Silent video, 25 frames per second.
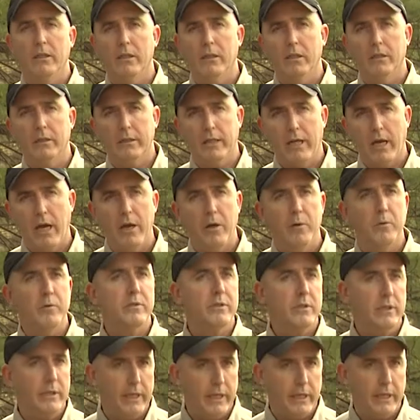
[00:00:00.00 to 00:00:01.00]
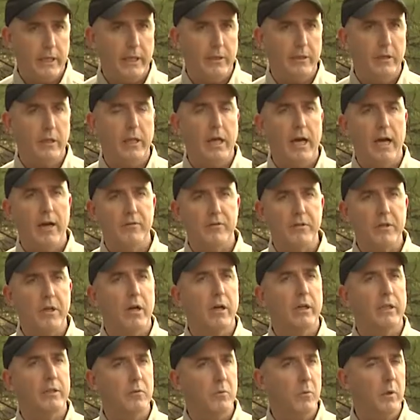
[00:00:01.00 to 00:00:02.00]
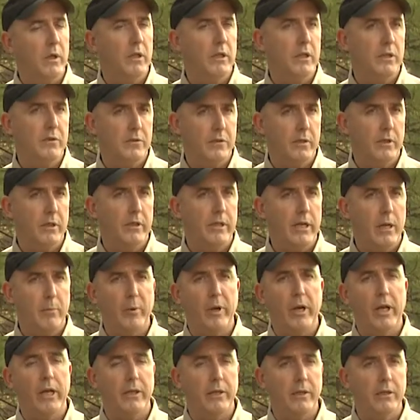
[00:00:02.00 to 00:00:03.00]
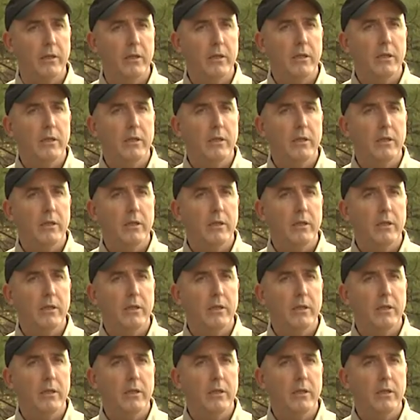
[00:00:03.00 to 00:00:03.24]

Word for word: uh, coyotes getting in the livestock as well as uh, depredating